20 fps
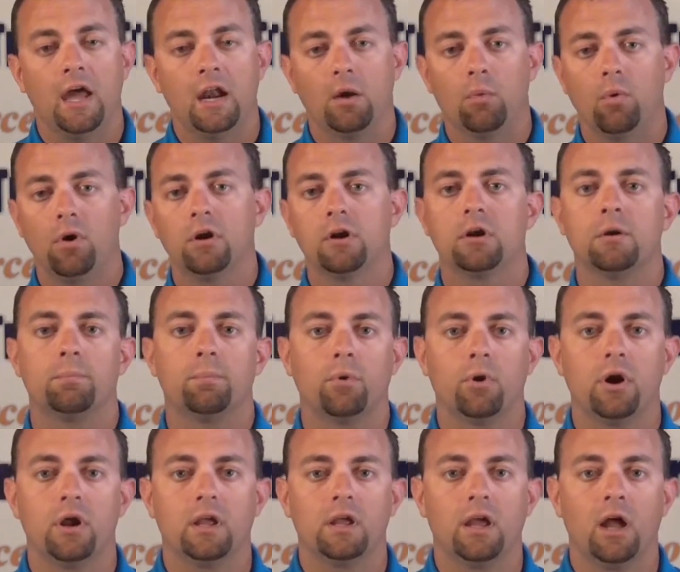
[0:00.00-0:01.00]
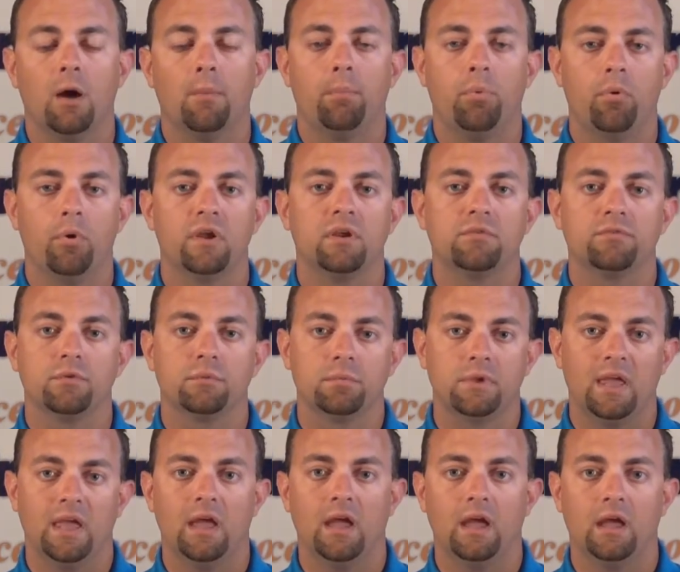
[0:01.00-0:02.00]
And I wanted to bring a point
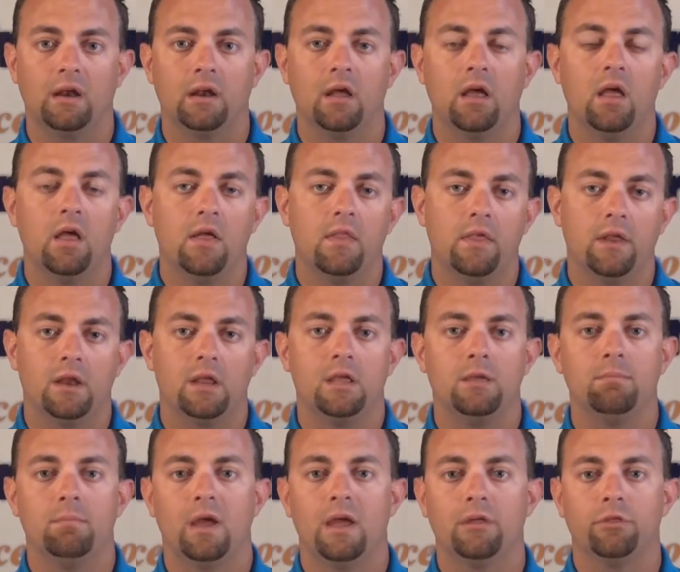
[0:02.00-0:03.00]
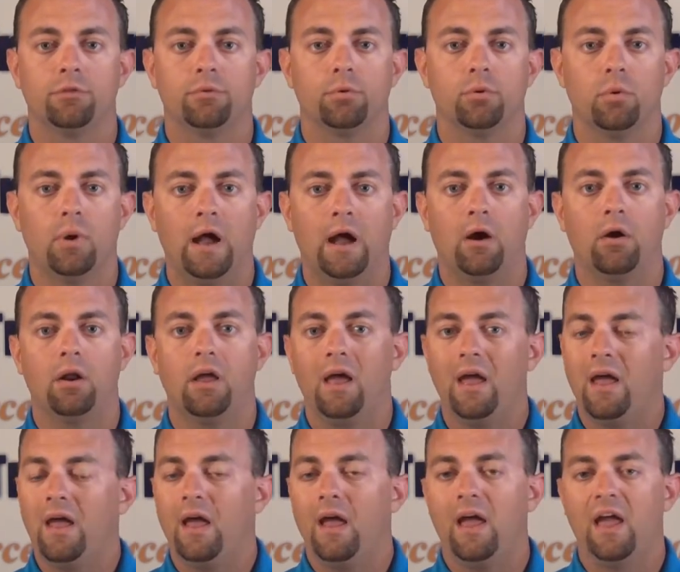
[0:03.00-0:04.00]
from Ken that he made
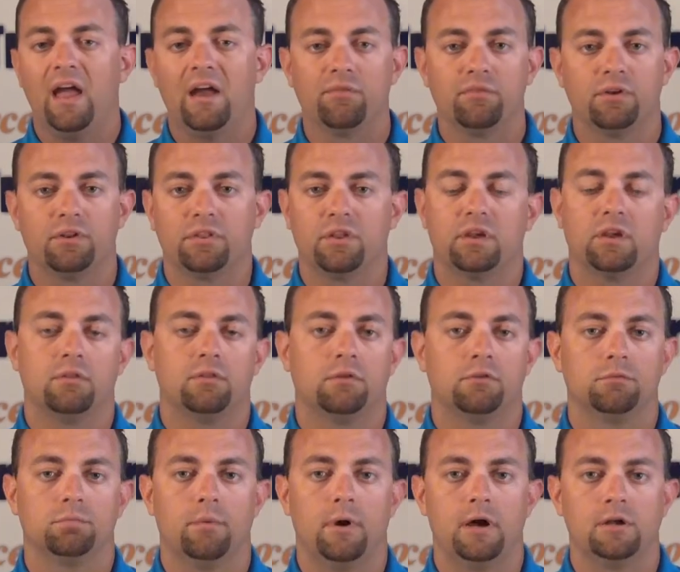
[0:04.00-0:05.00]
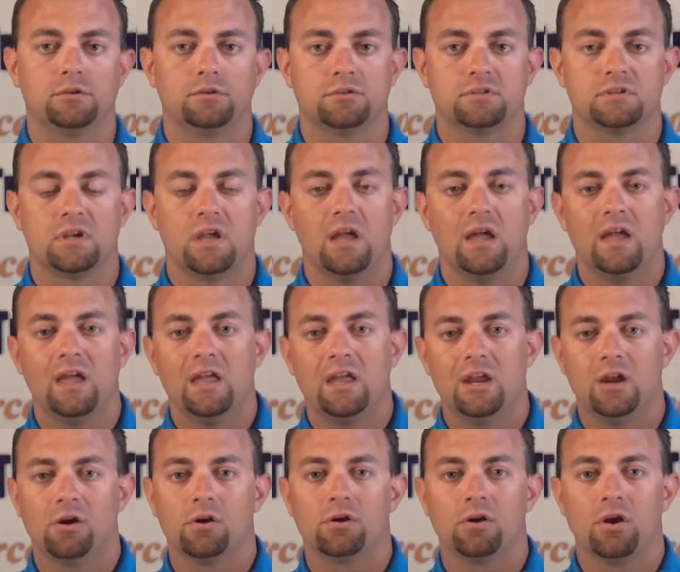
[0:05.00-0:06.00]
throughout everything in those modules
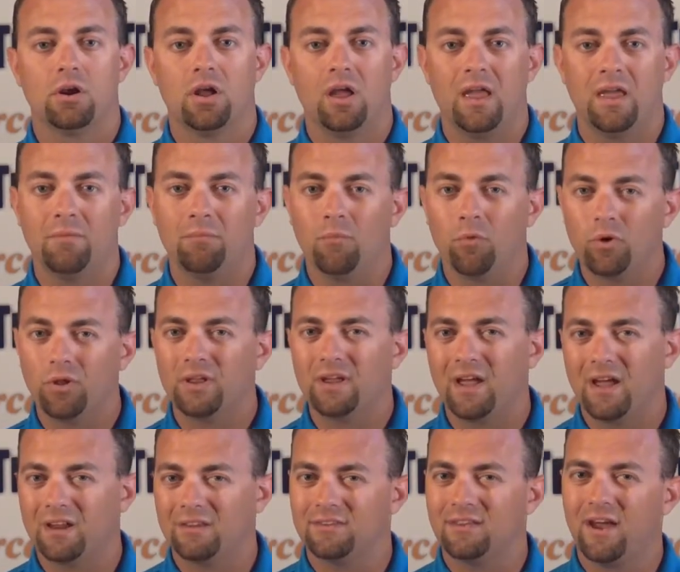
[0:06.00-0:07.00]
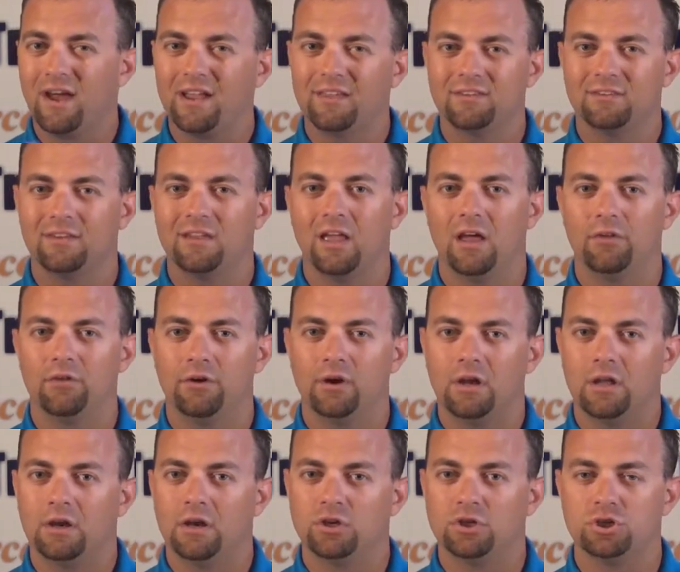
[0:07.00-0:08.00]
here and really kind of tie it
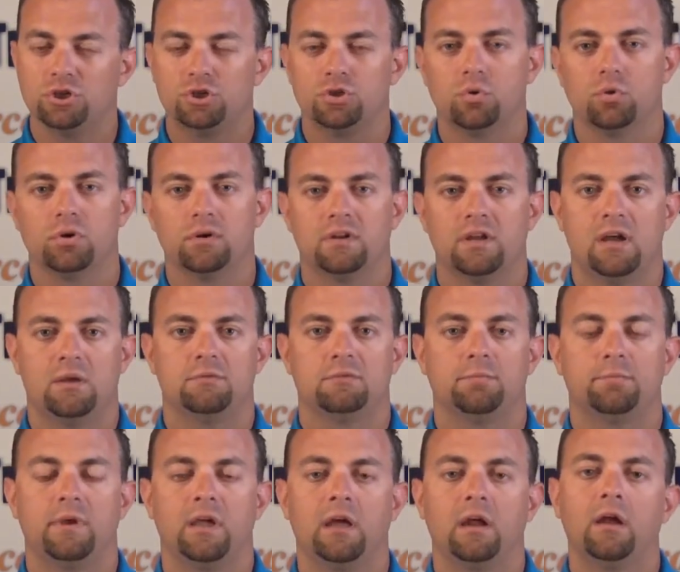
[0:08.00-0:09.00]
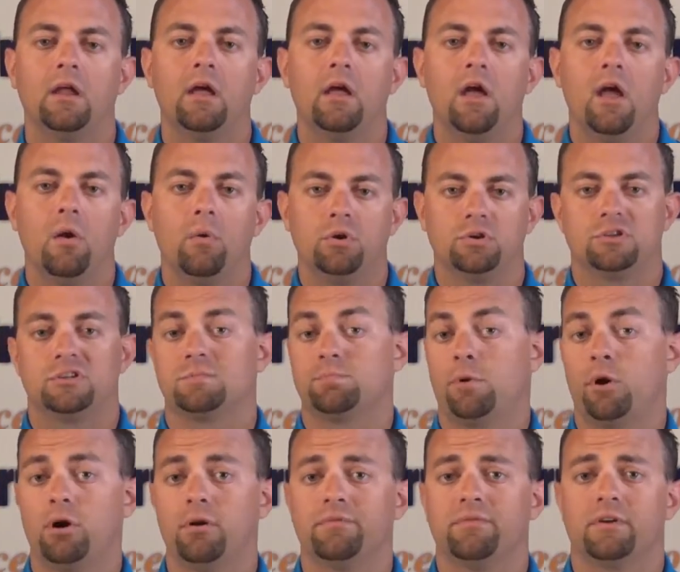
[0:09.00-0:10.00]
together in a short time span, which is
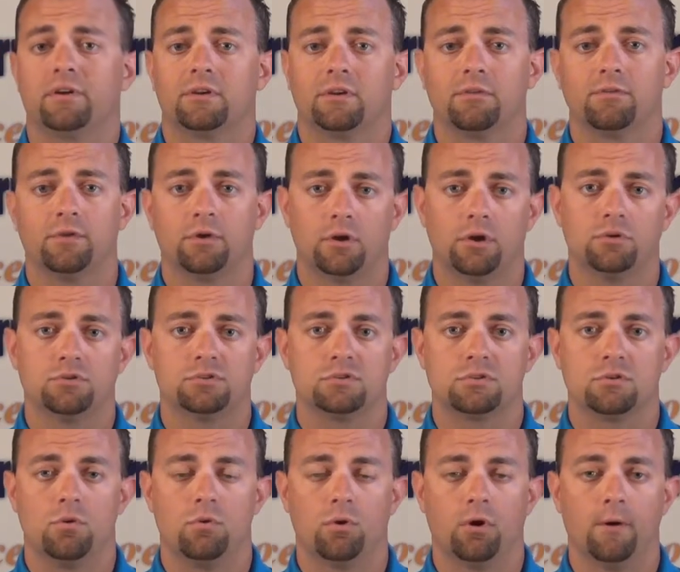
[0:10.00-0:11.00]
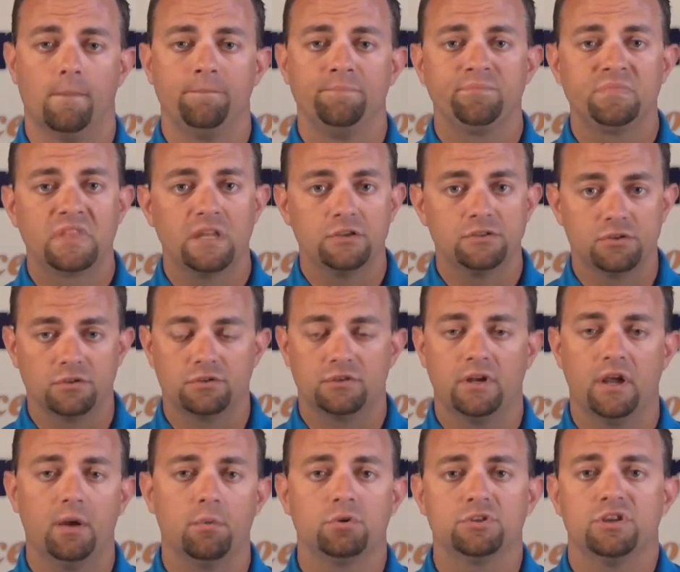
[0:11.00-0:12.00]
perfect for Coach's Corner. So
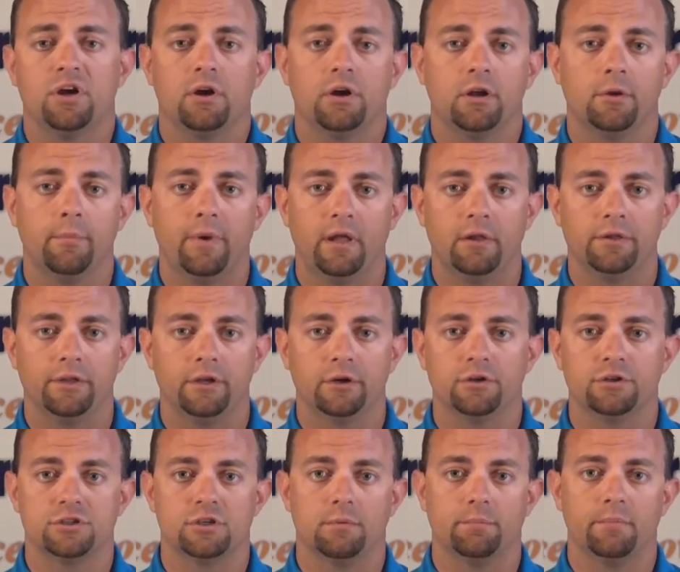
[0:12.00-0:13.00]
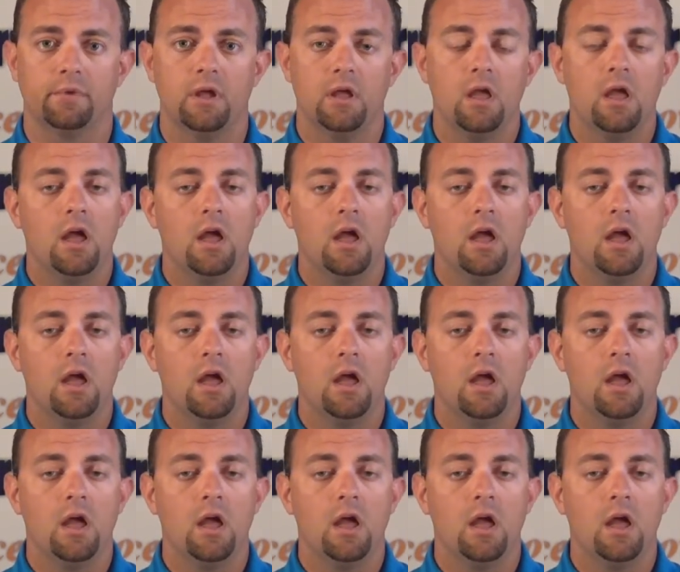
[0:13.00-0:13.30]
today we're talking about leadership.